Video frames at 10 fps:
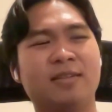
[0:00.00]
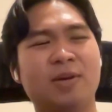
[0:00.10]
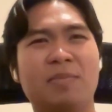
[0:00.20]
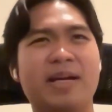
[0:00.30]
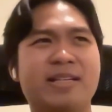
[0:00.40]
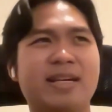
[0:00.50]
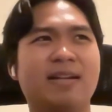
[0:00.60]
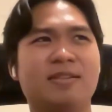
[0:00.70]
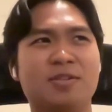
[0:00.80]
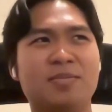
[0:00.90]
Well, my
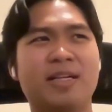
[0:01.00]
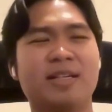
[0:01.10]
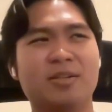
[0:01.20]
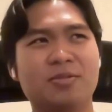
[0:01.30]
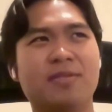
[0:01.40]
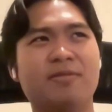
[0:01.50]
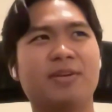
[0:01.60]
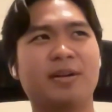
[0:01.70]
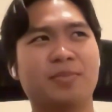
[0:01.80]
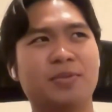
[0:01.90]
dad too. My dad grew up
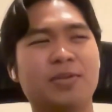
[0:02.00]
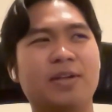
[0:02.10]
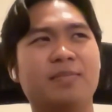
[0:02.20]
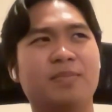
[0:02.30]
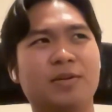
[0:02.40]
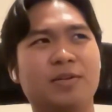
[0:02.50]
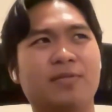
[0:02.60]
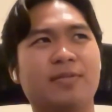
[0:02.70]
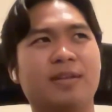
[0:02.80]
very poor, and both of